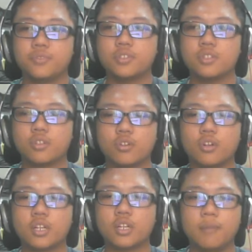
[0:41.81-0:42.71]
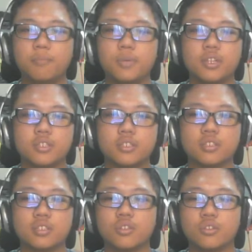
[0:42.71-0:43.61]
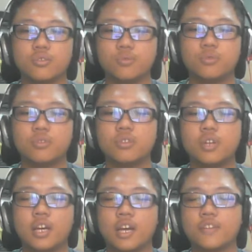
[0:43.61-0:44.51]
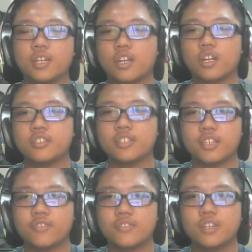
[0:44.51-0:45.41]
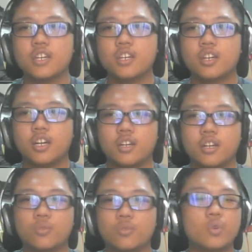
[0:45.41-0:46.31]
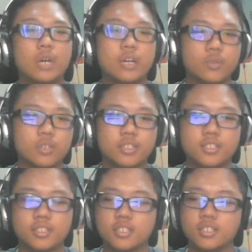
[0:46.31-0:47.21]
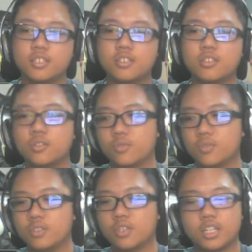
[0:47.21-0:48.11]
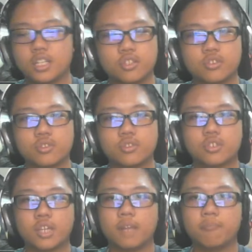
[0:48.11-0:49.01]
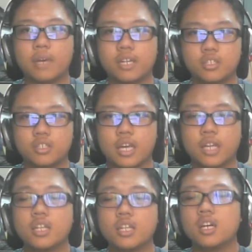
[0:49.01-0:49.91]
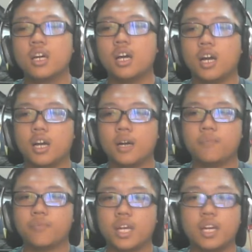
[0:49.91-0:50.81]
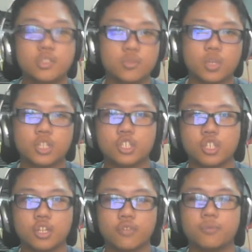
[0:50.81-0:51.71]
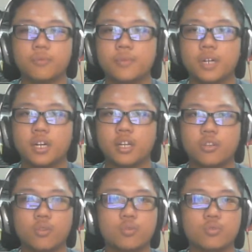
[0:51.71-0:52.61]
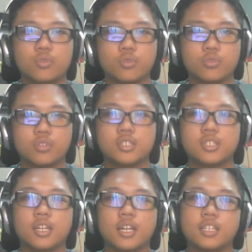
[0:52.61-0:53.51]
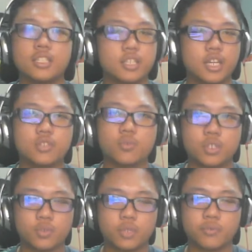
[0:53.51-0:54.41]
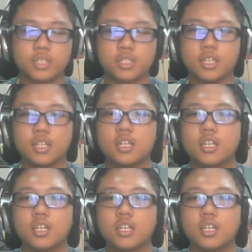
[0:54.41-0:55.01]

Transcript: you know, growing up and, you know, having lost sight of who I was and, you know, trying to get back to that, I had to watch a lot of the old shows that I didn't get to watch when I was a kid.